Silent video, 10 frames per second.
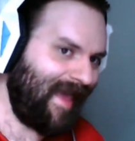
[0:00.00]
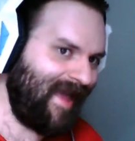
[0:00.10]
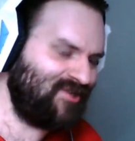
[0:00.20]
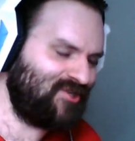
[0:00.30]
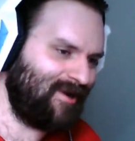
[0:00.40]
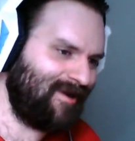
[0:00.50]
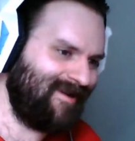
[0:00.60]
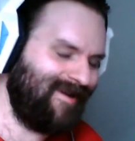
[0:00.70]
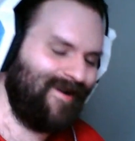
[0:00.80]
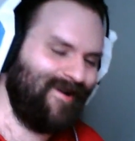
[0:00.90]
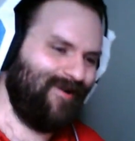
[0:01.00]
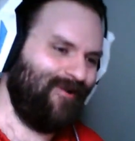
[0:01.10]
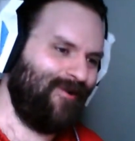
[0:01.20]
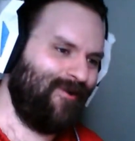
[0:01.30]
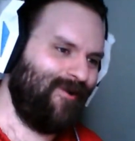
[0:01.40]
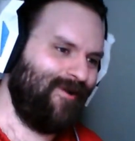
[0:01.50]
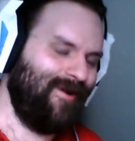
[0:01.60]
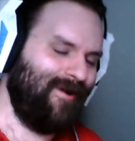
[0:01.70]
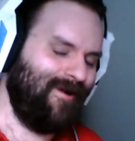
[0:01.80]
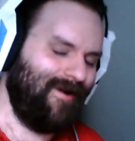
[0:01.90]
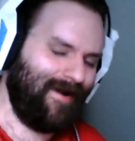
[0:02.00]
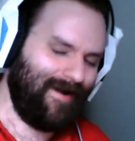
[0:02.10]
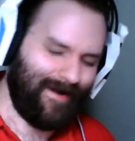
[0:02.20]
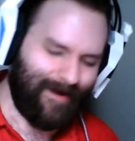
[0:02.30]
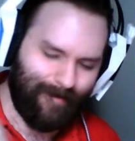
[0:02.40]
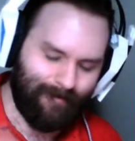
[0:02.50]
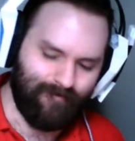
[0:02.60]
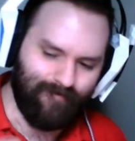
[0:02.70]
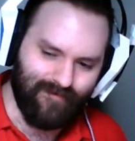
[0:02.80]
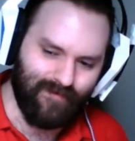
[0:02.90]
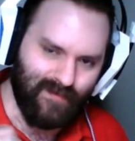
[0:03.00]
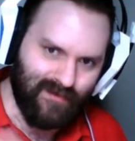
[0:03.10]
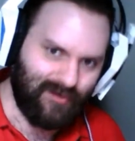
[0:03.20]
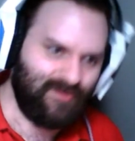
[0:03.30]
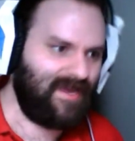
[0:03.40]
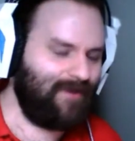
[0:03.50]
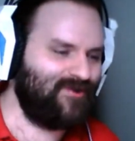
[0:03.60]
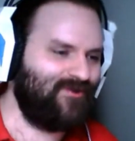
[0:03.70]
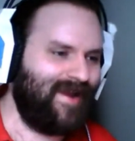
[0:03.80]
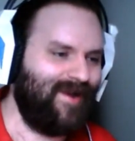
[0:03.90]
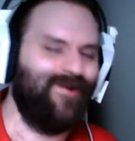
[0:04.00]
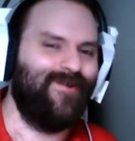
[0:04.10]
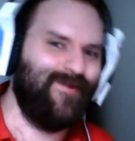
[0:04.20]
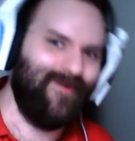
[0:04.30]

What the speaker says: Etcher, or SUSE image writer. Do